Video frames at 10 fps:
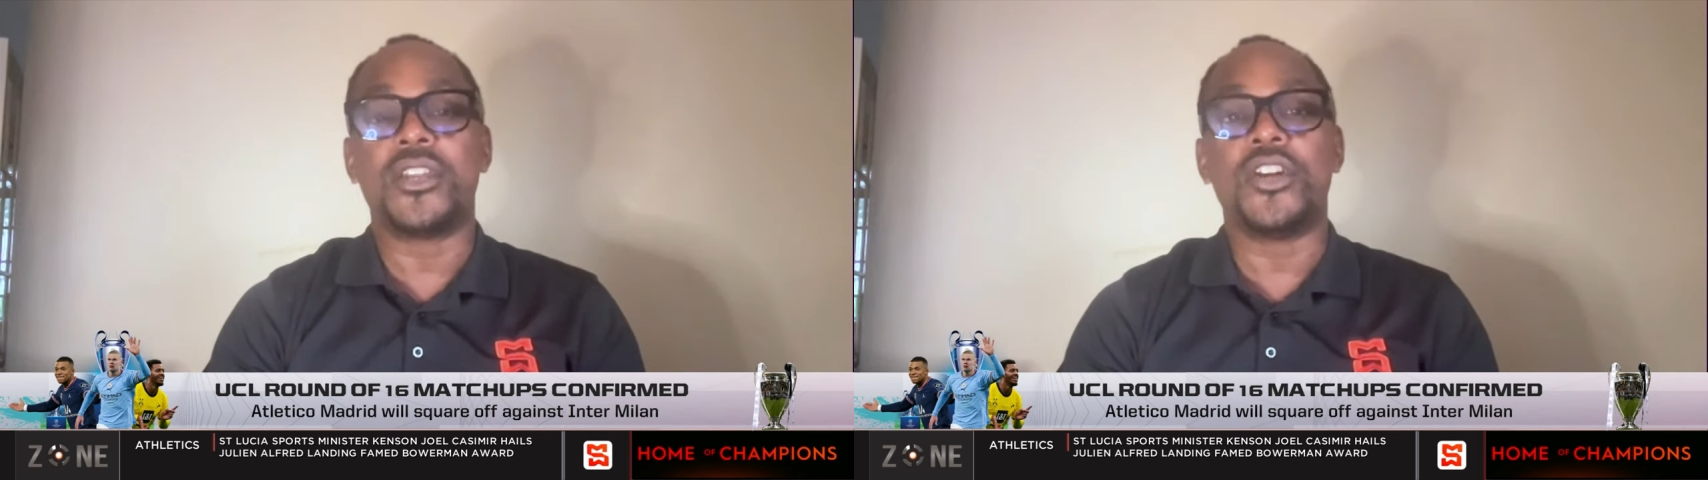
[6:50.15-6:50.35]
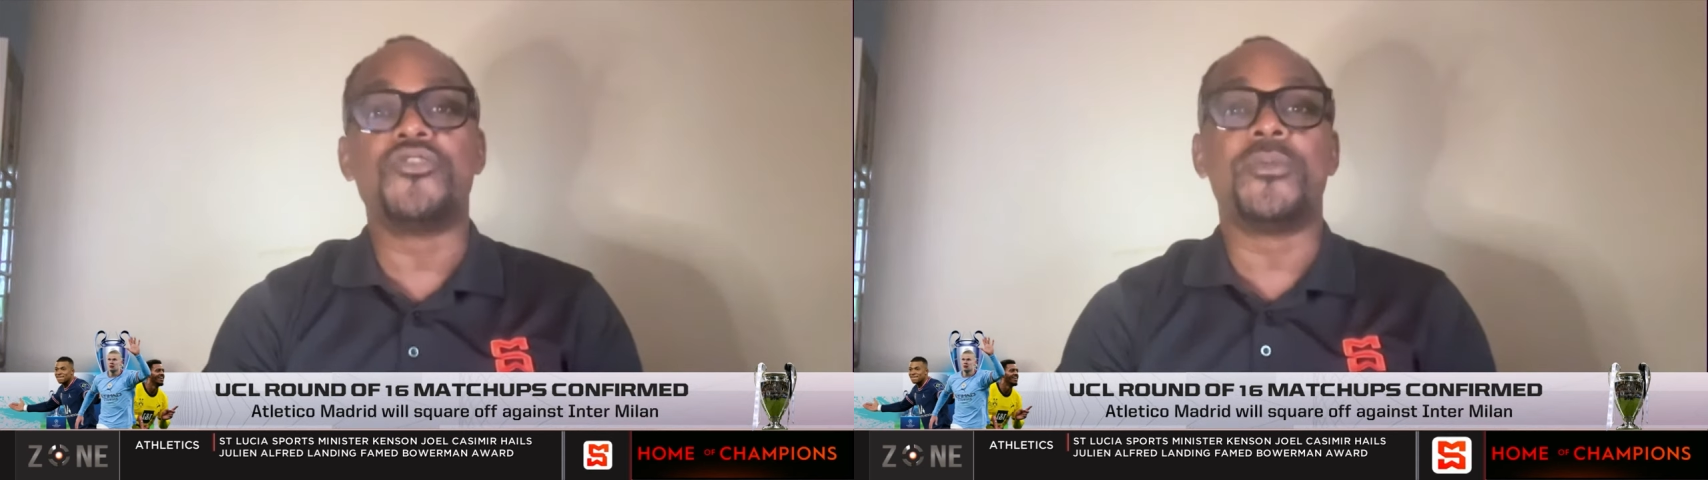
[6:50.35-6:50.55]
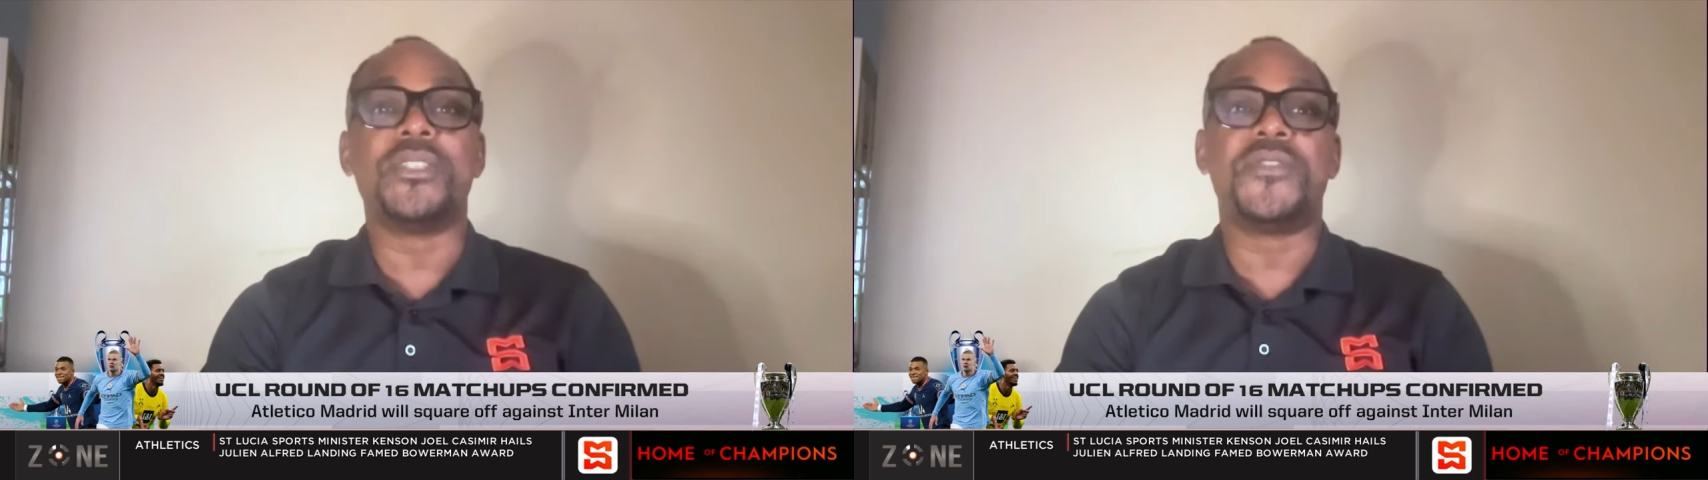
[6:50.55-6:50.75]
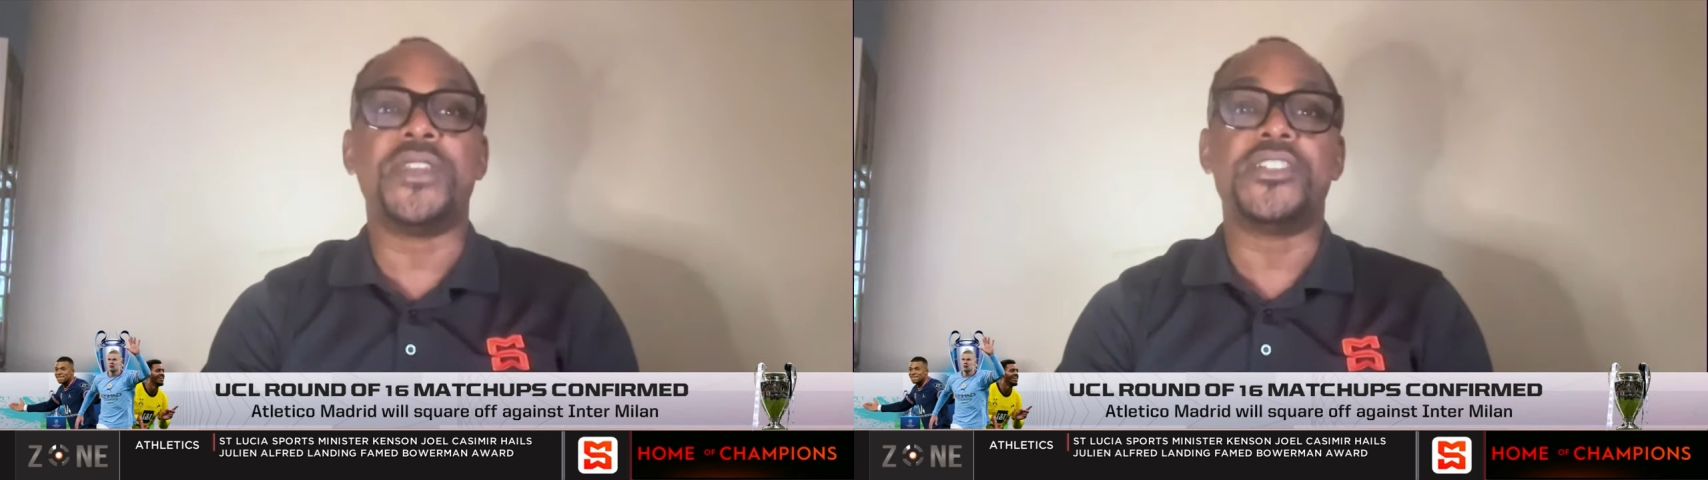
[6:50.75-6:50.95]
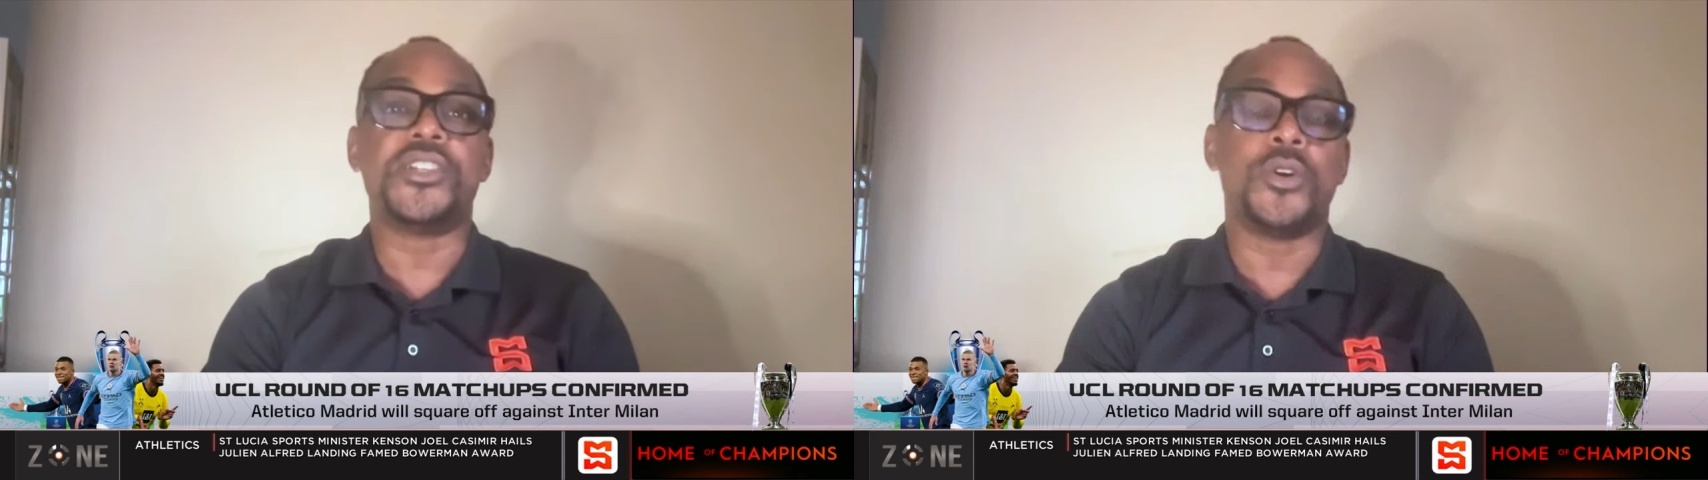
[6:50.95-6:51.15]
conundrum is
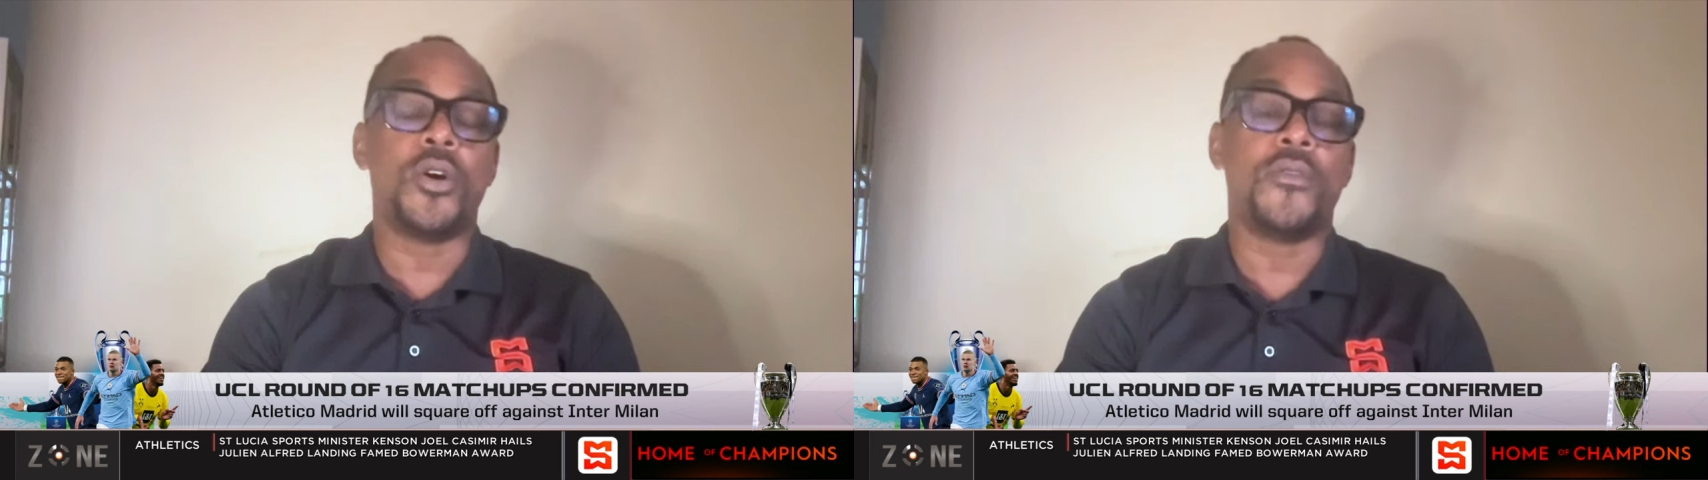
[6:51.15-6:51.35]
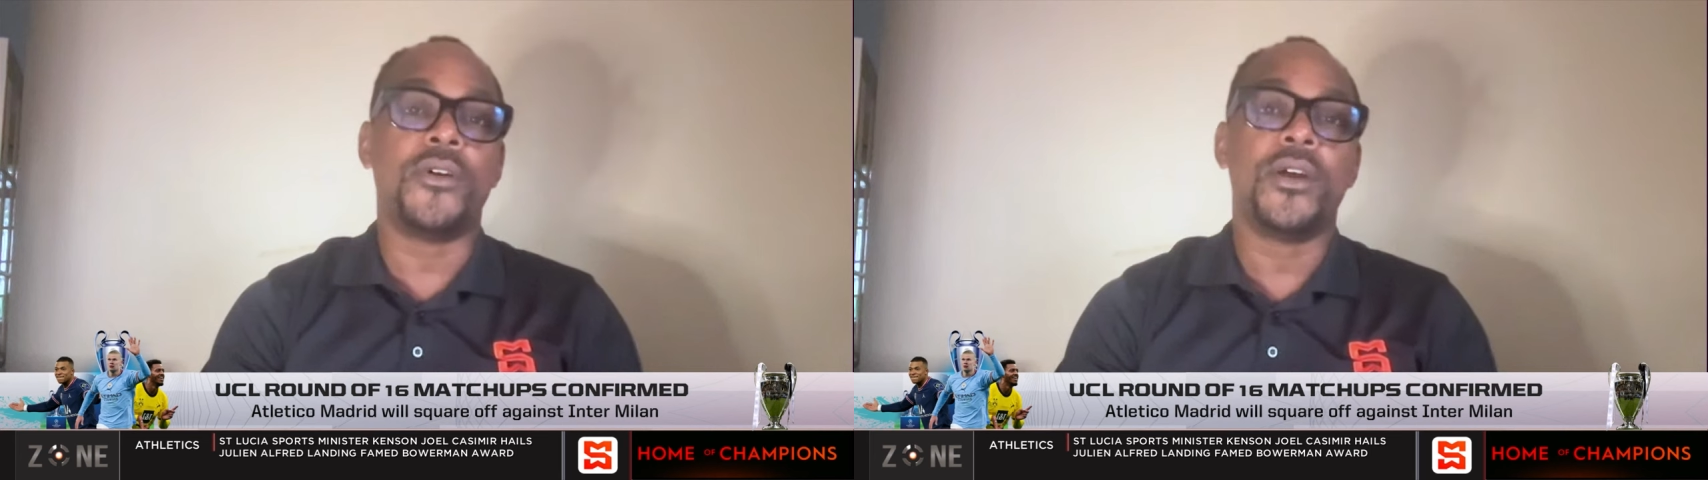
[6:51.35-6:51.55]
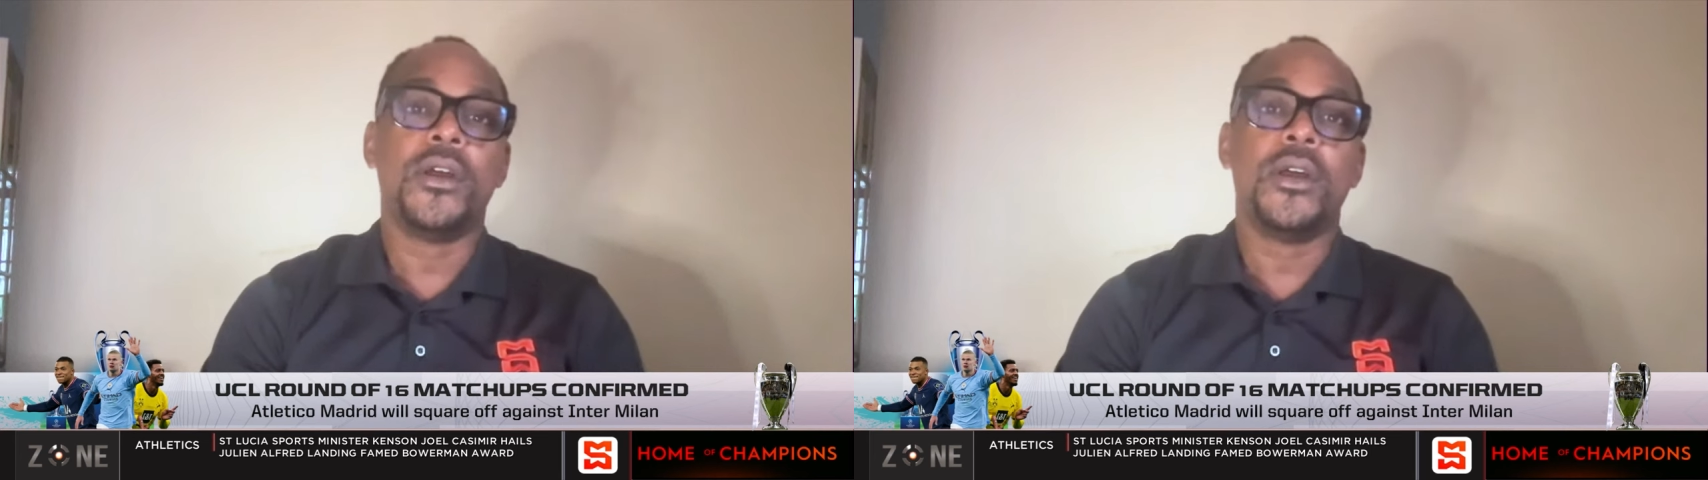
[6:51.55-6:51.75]
finishing off